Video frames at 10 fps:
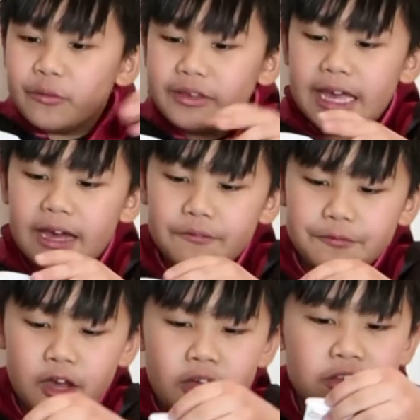We
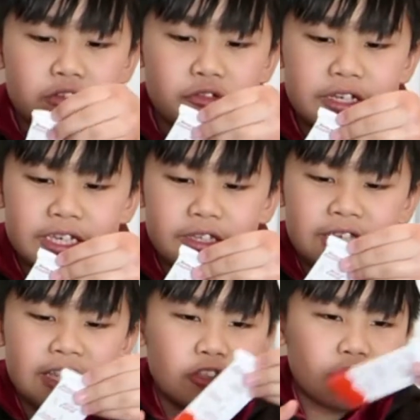have country,
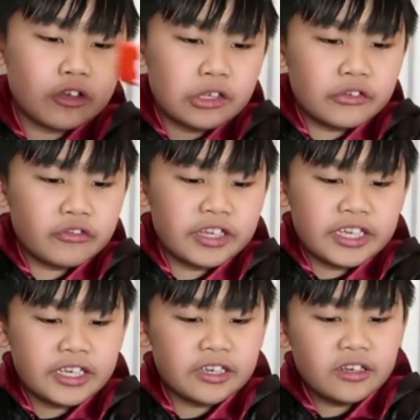kinder
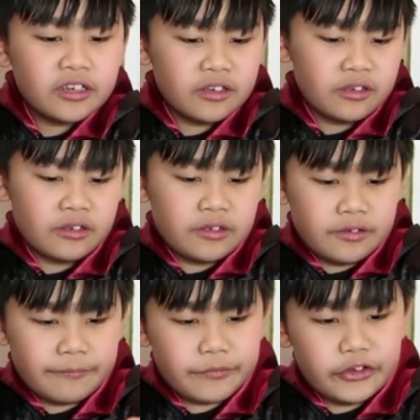country,
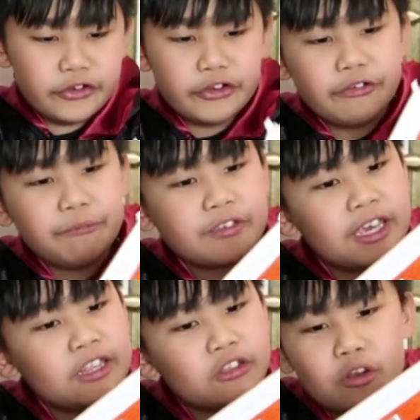um,
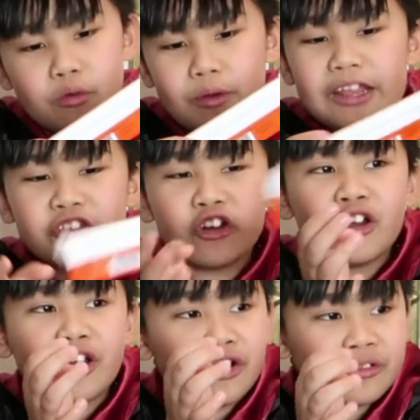kinder
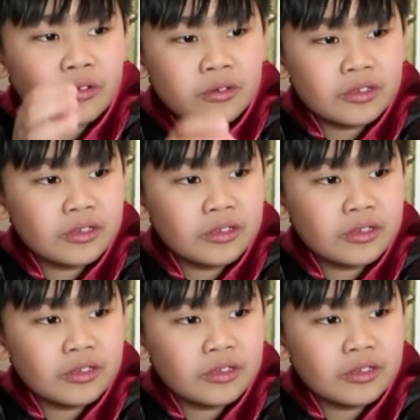regio,